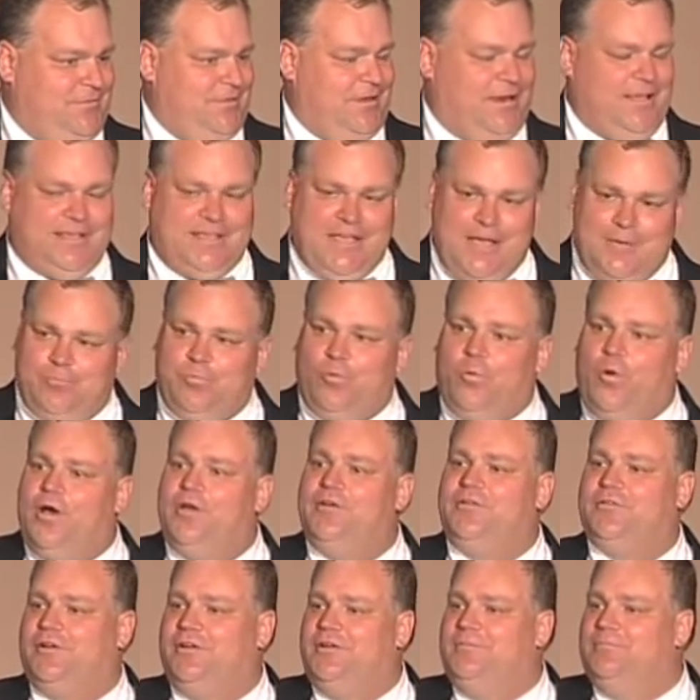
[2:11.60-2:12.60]
And I kept
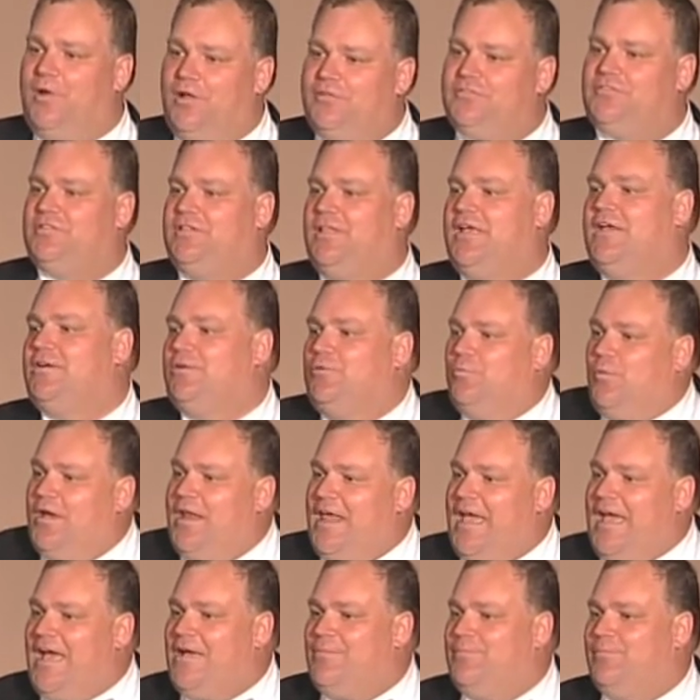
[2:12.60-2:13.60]
wondering months later,
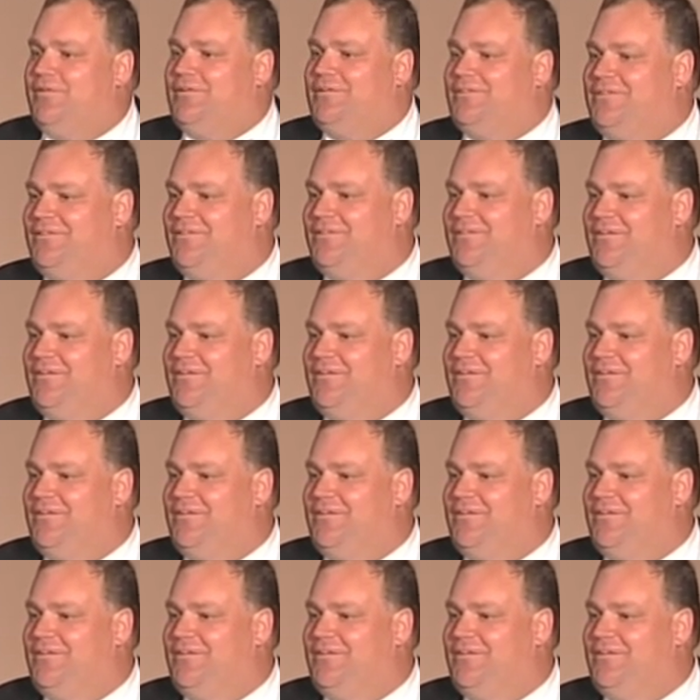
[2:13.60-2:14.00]
what happened?